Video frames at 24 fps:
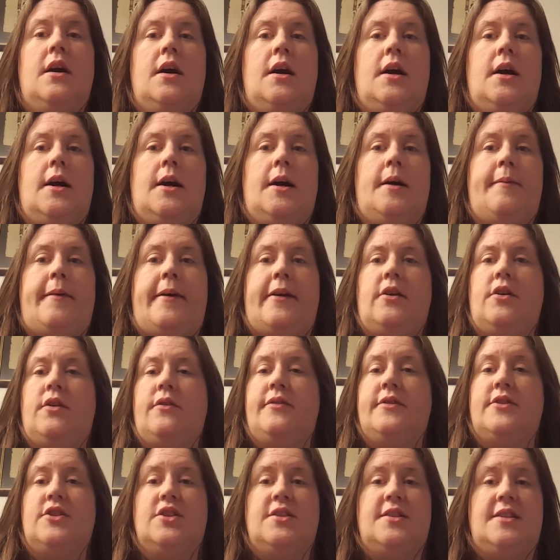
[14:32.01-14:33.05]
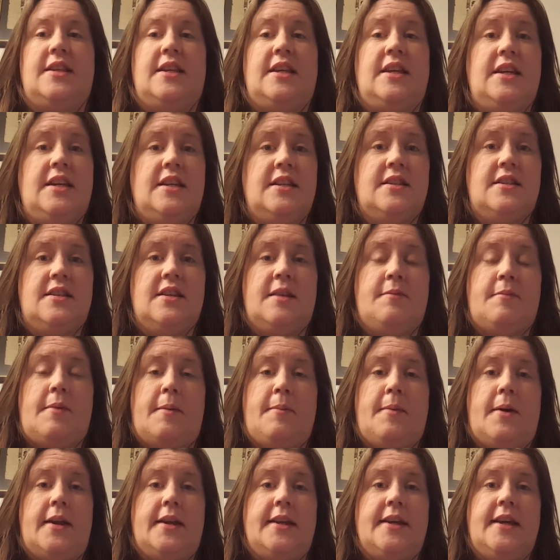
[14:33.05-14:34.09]
I don't know if it's just the heat and my
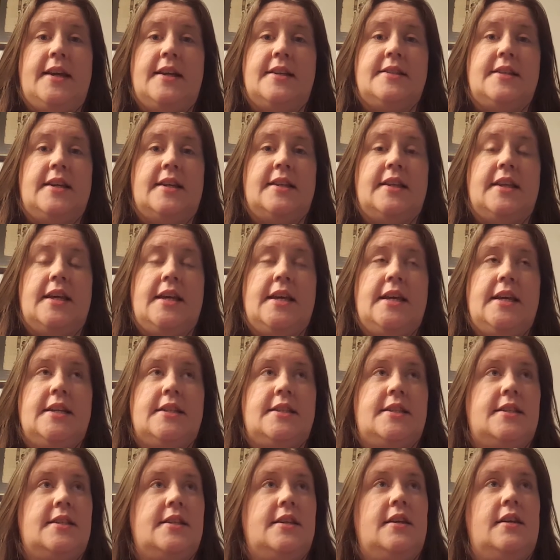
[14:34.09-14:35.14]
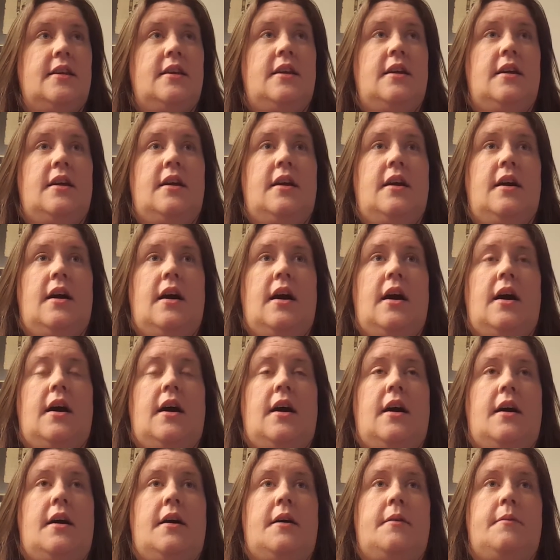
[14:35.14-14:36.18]
body can't take the heat,
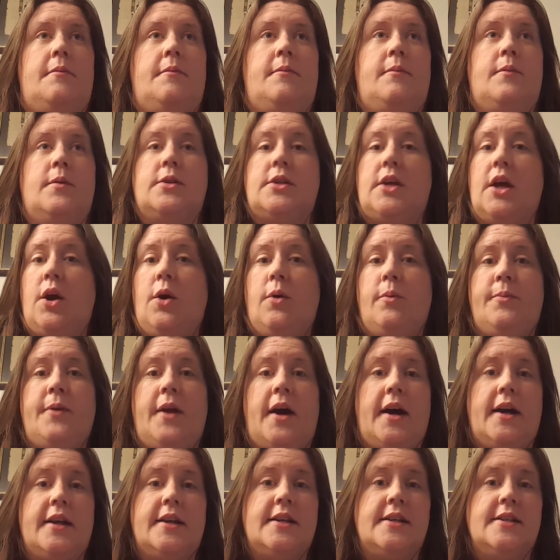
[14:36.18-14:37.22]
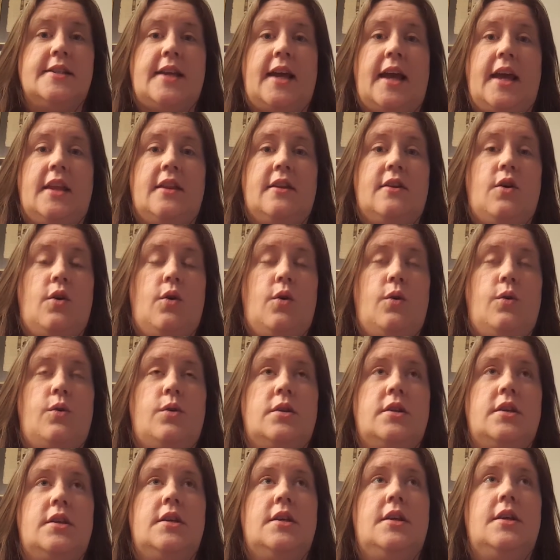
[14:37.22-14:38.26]
which I hope not, because I hate the
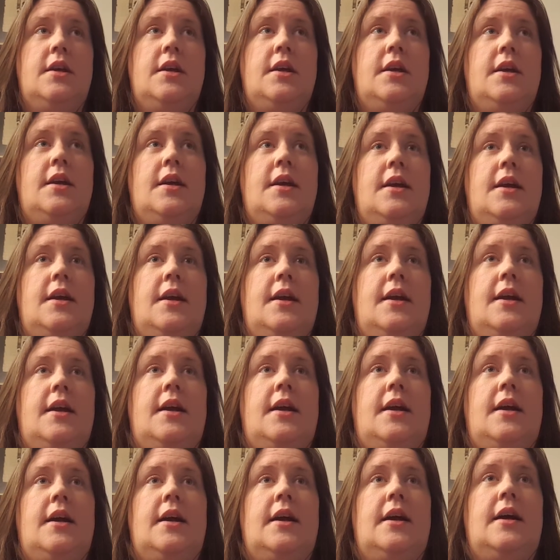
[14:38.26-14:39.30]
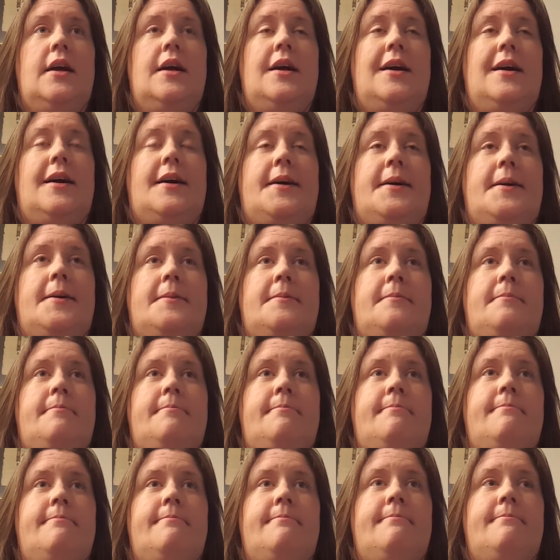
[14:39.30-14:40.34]
cold.
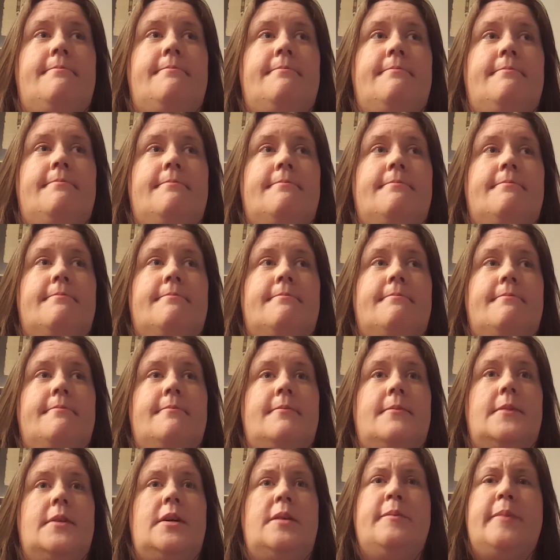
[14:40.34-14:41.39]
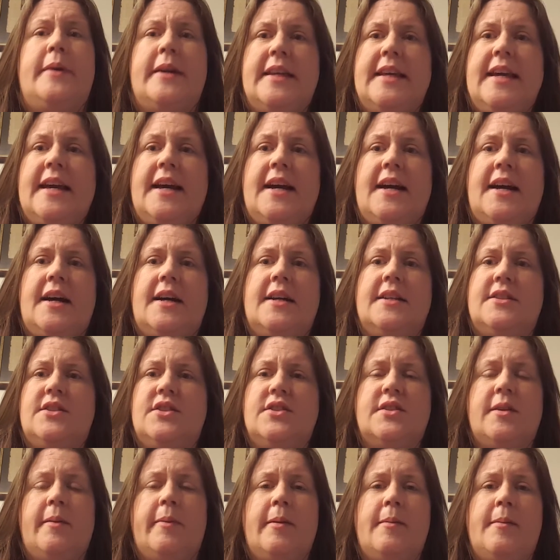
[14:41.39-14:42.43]
But yeah, it's just
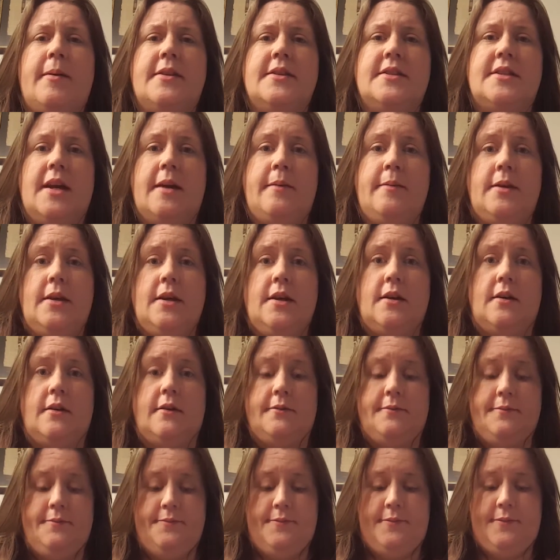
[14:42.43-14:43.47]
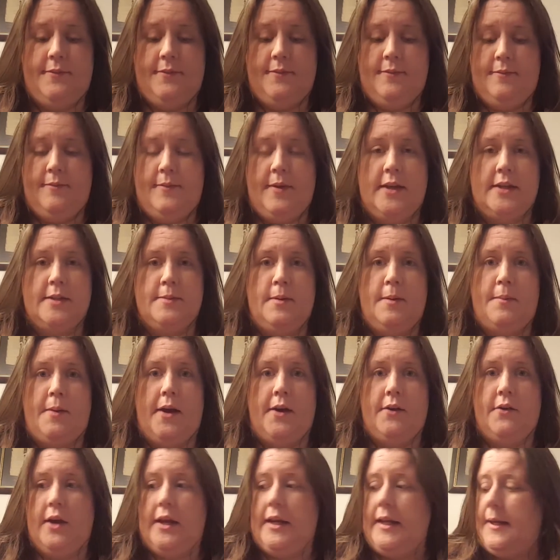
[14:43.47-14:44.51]
something about this time of year. It makes me
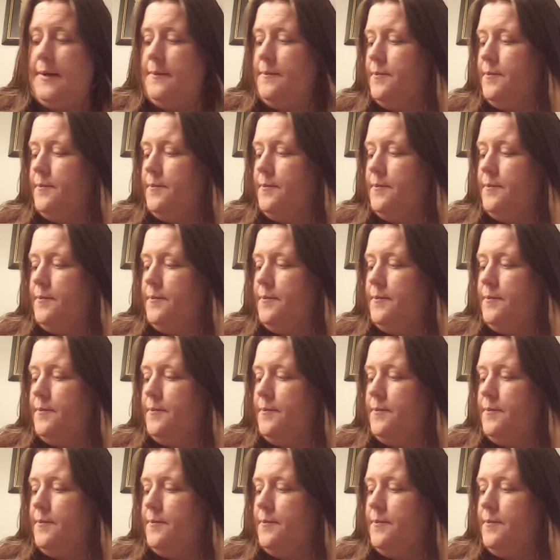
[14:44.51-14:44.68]
migraine-y.